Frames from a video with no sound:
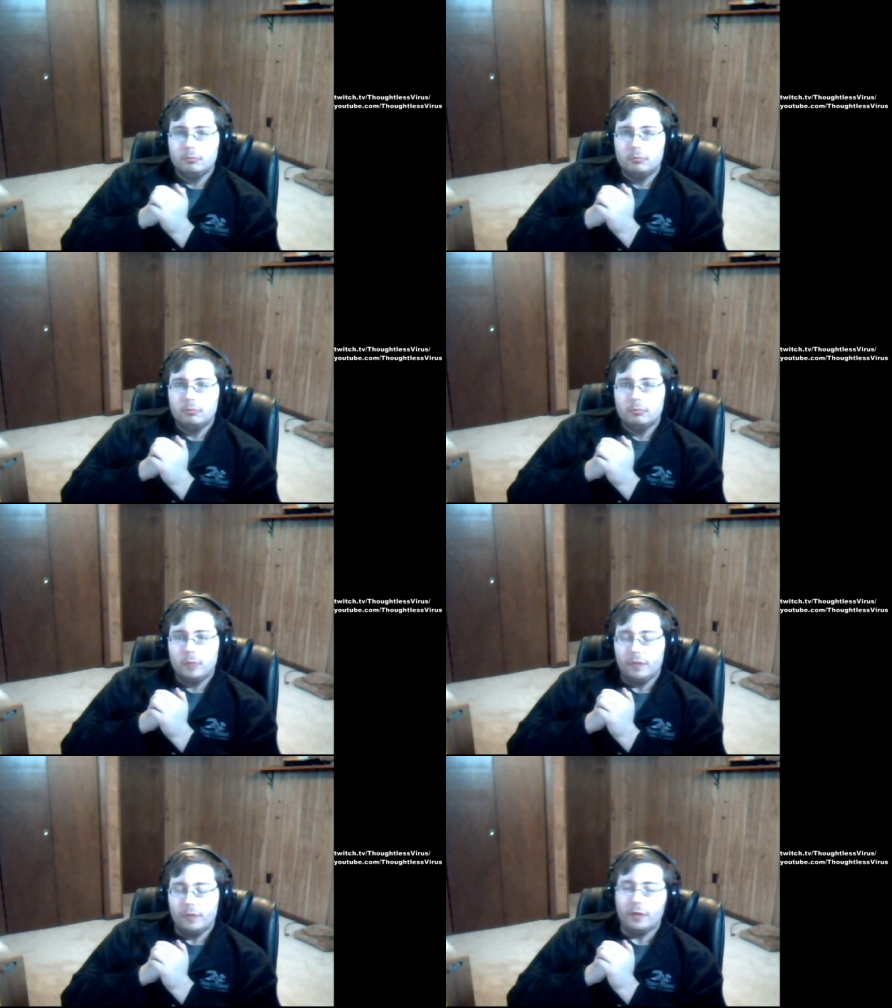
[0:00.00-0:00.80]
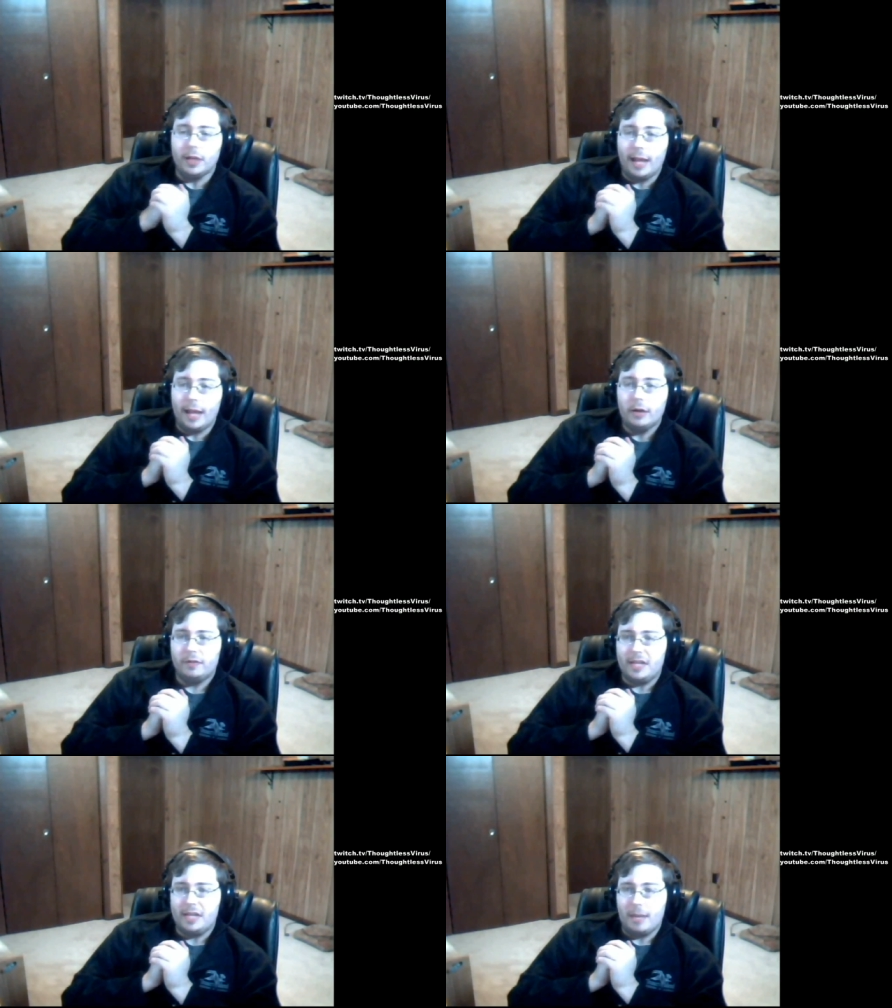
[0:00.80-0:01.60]
If you ever get tired of
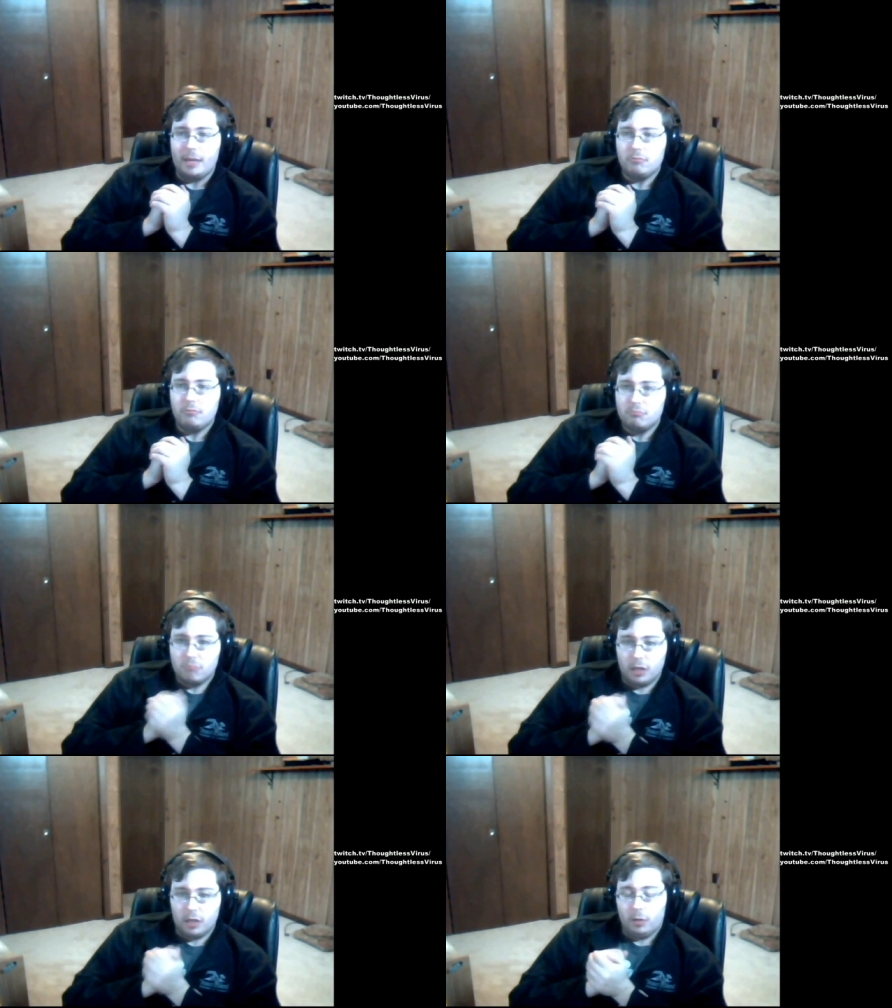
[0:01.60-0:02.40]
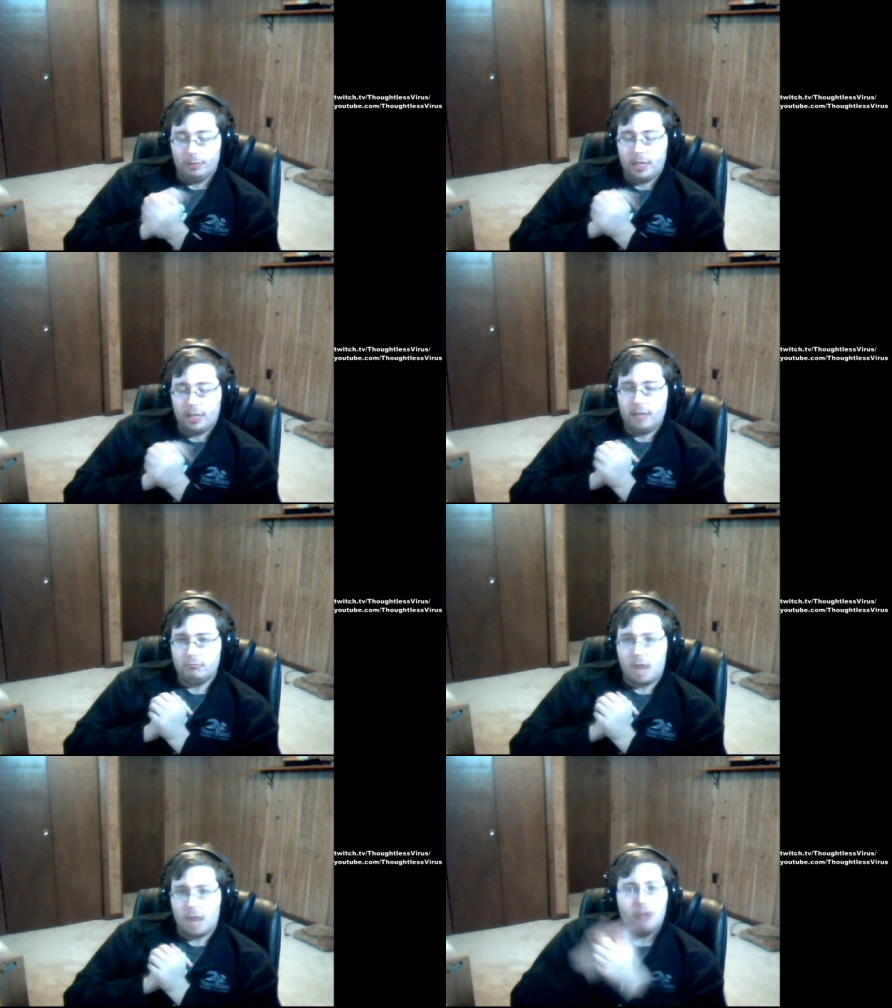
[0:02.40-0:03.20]
DMing and you want to play,
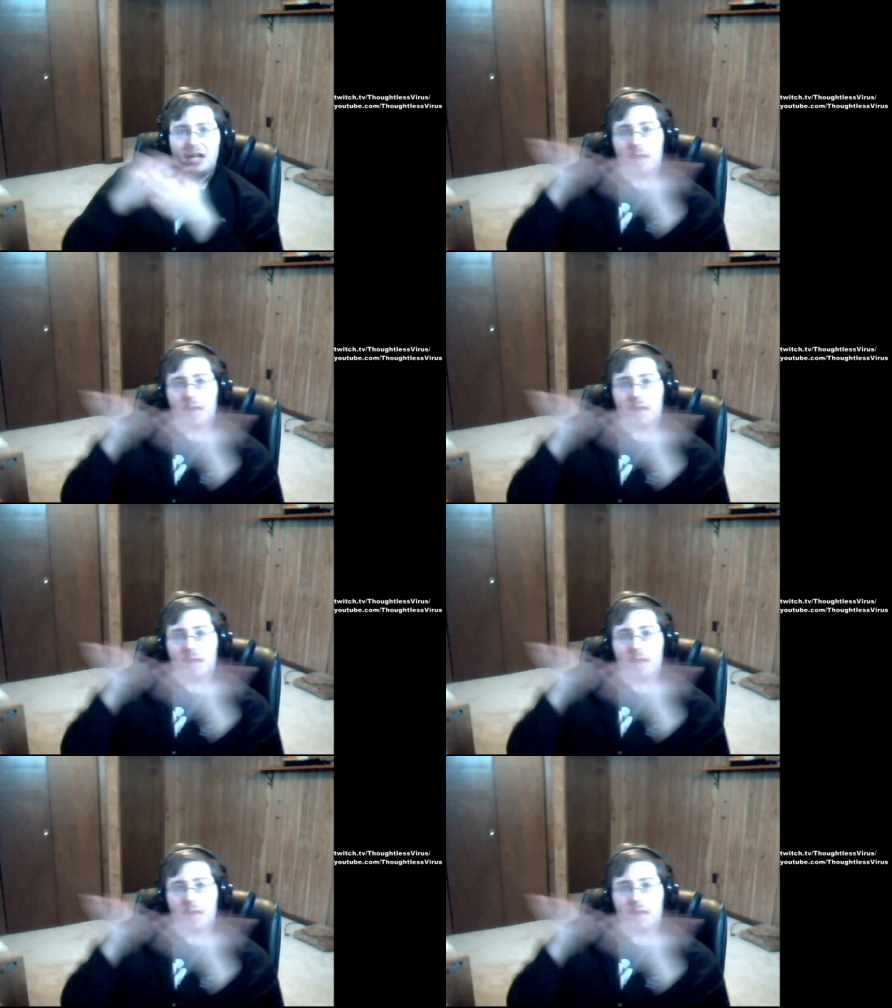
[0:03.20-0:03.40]
I'll DM.